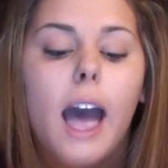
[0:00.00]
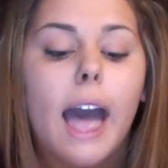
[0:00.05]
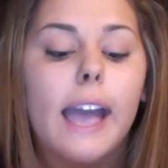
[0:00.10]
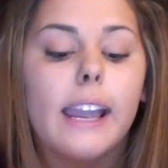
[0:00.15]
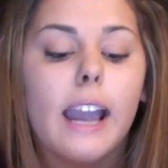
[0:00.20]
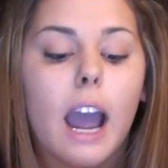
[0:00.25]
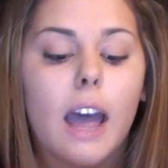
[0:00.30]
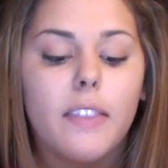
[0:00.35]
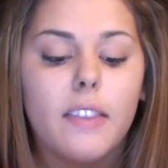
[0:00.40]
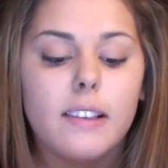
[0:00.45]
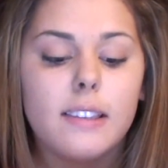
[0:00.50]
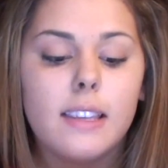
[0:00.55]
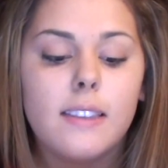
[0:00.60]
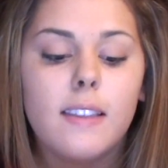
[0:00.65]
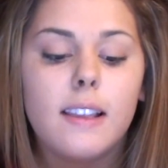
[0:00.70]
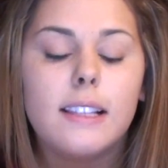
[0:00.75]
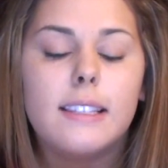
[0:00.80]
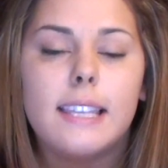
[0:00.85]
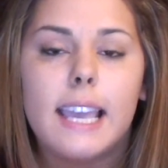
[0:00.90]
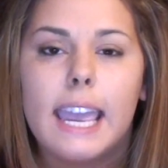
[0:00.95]
I got this
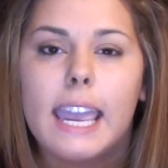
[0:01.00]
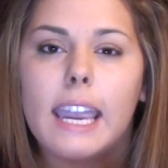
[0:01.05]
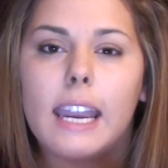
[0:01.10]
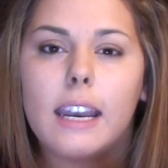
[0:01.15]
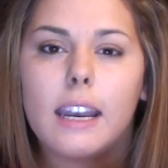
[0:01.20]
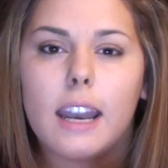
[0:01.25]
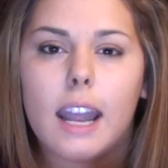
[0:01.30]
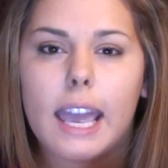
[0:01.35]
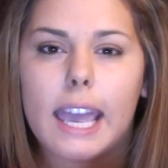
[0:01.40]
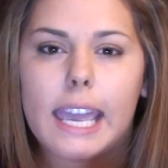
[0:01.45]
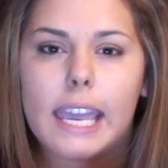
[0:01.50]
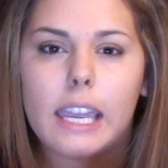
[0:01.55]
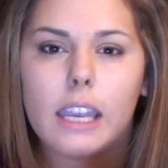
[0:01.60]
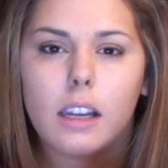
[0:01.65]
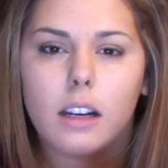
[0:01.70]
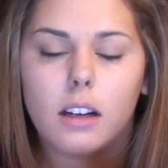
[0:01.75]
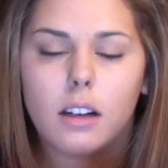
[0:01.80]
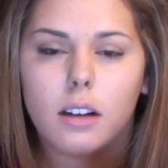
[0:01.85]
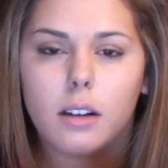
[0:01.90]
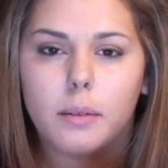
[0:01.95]
in the Day and
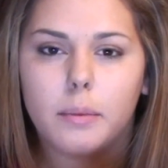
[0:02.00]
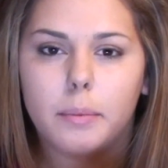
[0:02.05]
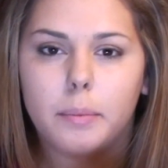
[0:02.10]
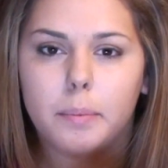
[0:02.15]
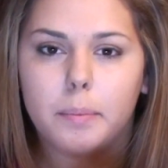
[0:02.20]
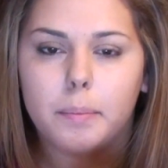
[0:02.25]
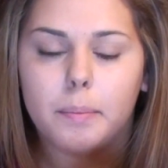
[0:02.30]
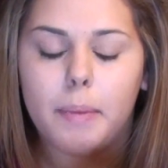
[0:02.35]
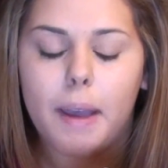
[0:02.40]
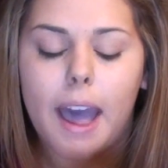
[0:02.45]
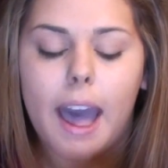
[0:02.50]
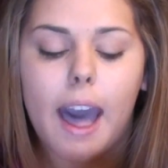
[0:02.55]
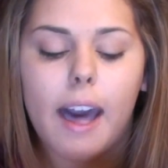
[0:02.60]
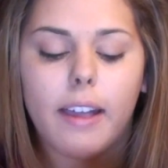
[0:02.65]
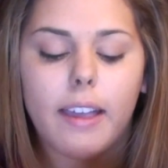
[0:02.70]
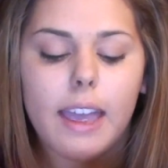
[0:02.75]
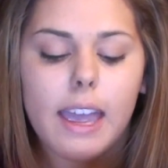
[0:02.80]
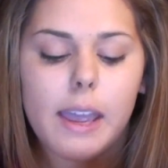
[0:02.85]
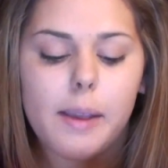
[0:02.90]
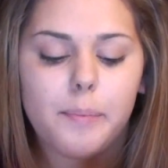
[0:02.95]
Night
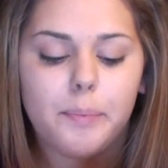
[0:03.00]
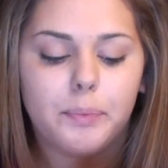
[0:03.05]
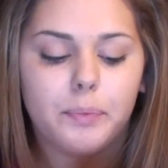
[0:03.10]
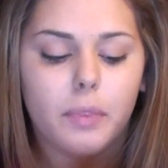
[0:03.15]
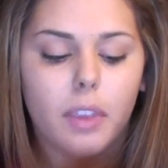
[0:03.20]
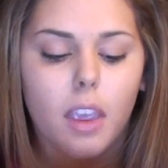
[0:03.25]
palette,